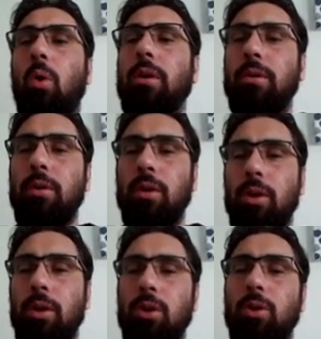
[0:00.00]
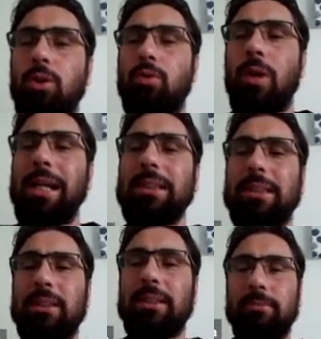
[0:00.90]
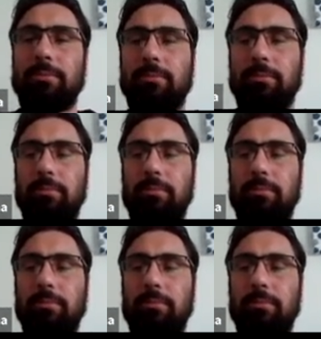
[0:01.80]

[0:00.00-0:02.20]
or you could write